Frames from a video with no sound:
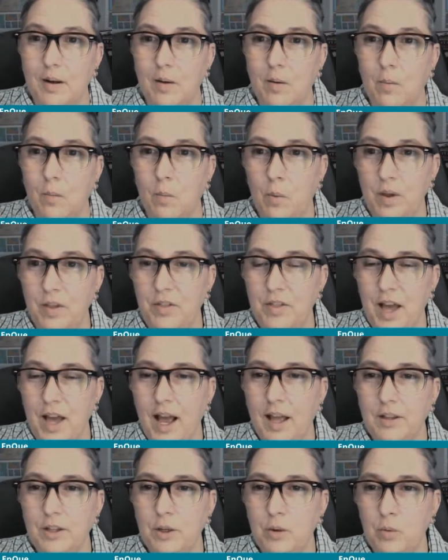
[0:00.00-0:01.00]
with
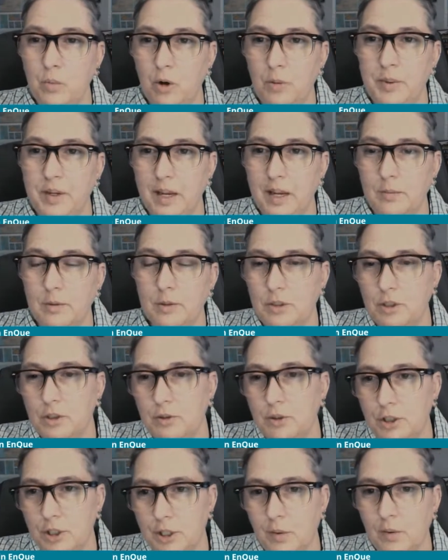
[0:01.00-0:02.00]
that, you will be able
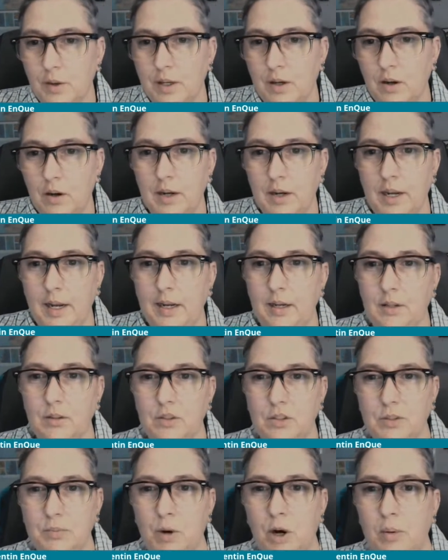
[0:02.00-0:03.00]
to show it on a
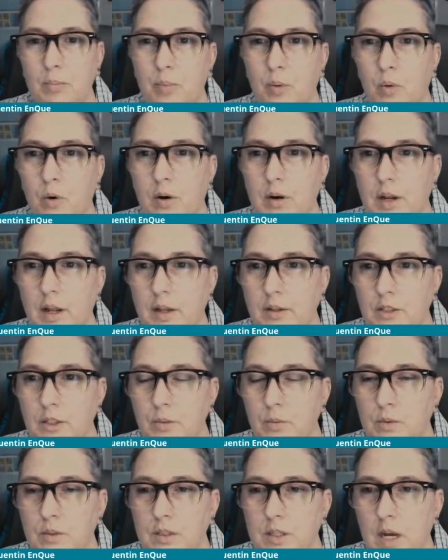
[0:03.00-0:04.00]
smart board and
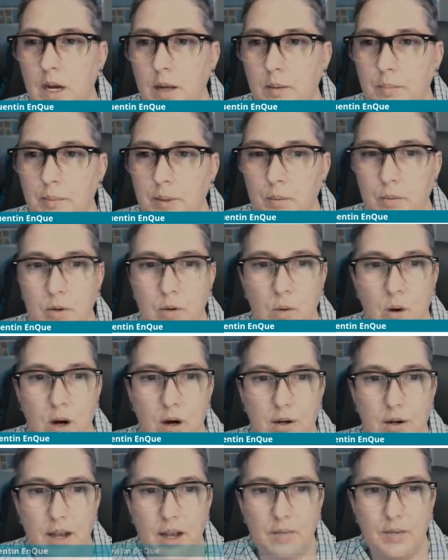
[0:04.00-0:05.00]
you would not be
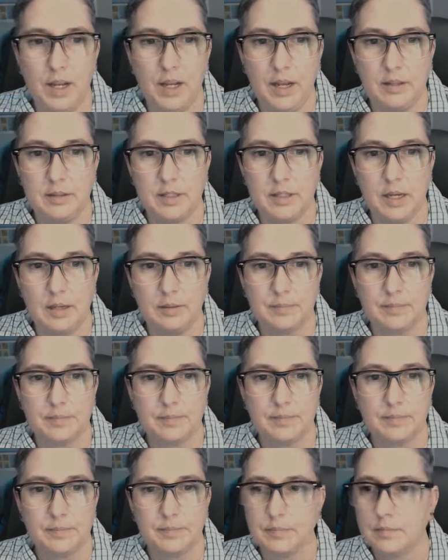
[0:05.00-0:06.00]
required to have a headset.
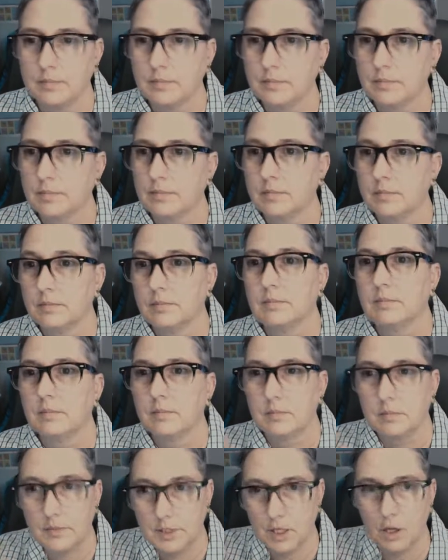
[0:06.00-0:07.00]

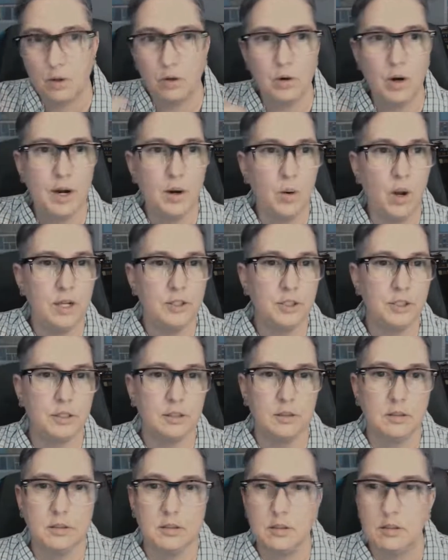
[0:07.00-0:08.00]
So great
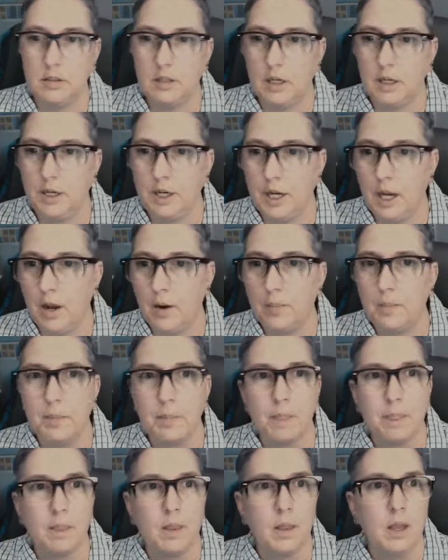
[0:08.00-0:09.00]
question. There you go.
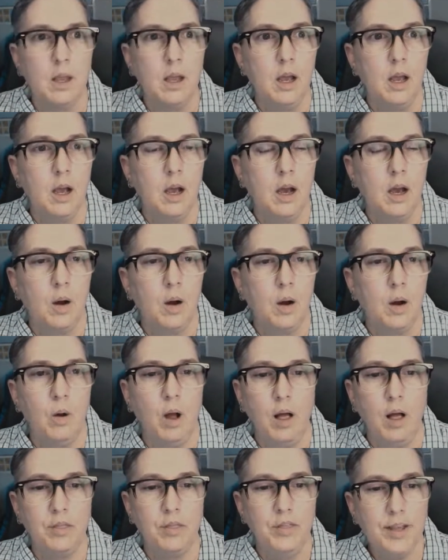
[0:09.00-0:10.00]

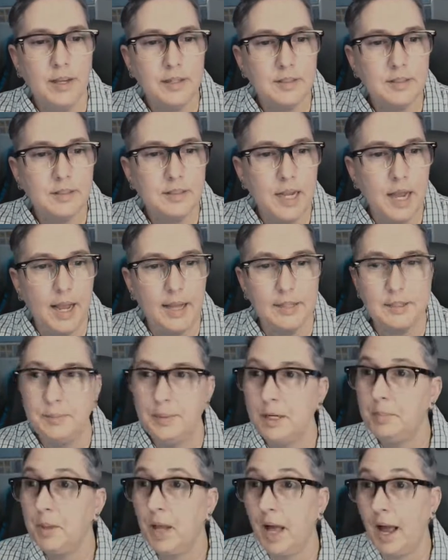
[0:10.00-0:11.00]
Well, this has
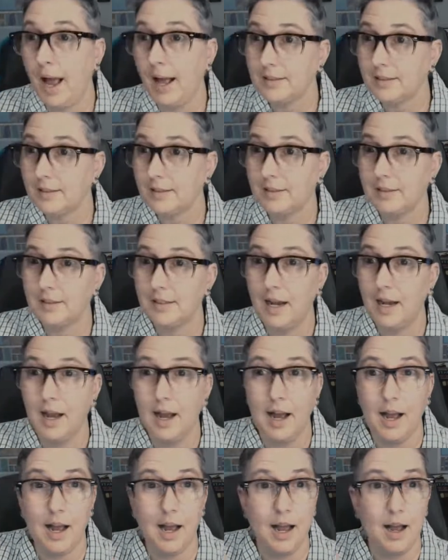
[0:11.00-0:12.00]
been a blast,
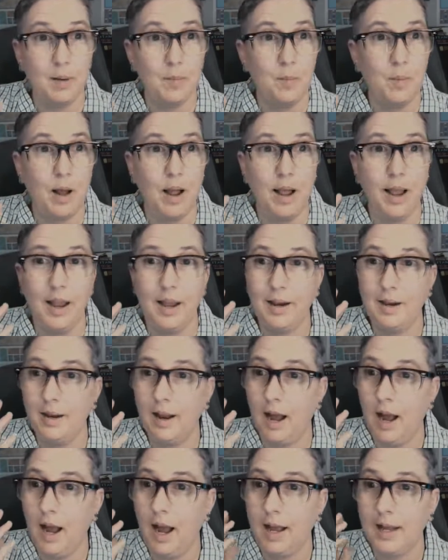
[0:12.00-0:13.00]
and
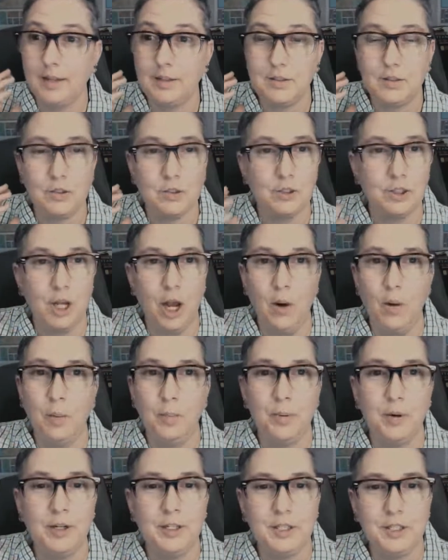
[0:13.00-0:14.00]
I so
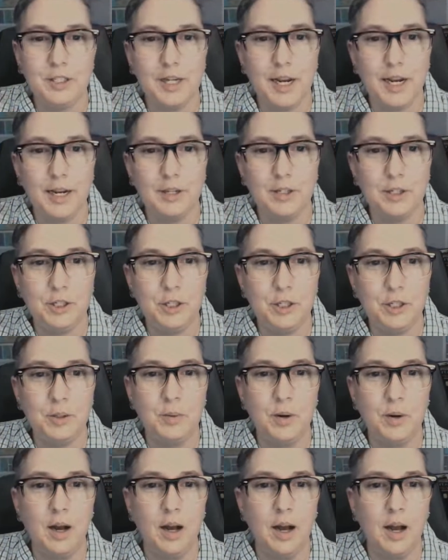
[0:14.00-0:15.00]
appreciate you